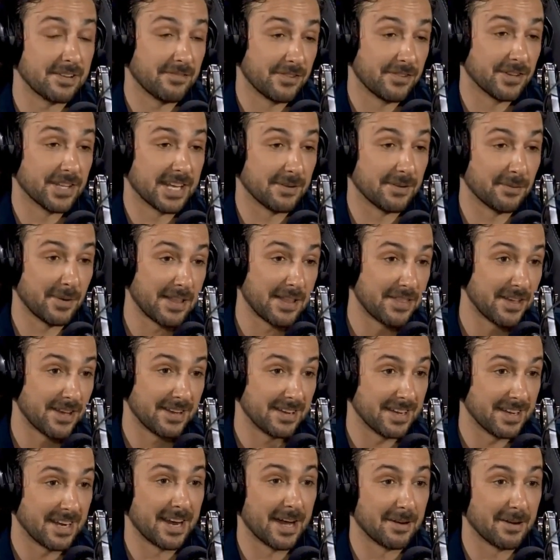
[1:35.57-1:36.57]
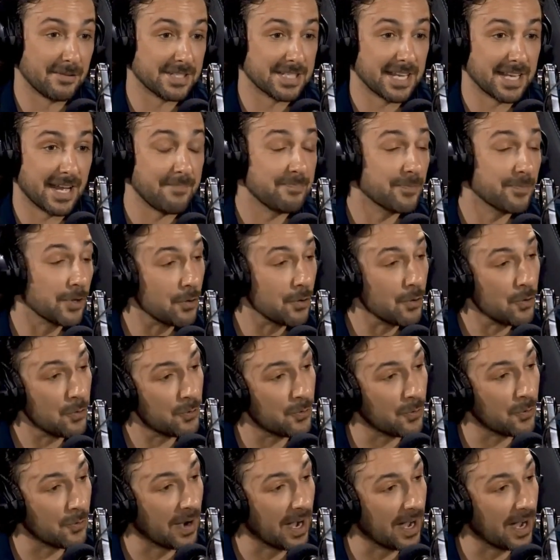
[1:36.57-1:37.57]
for that weather, and I was like,
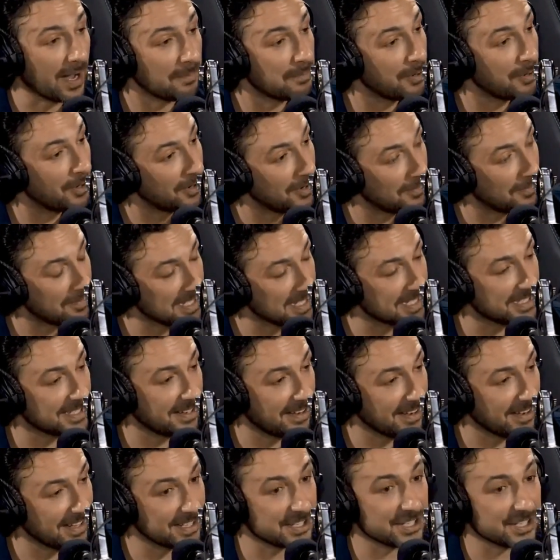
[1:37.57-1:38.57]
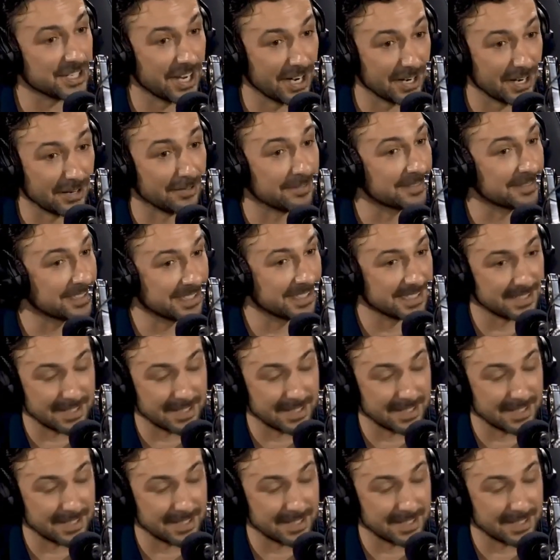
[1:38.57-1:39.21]
"Ooh, I'll put on my stylish coat."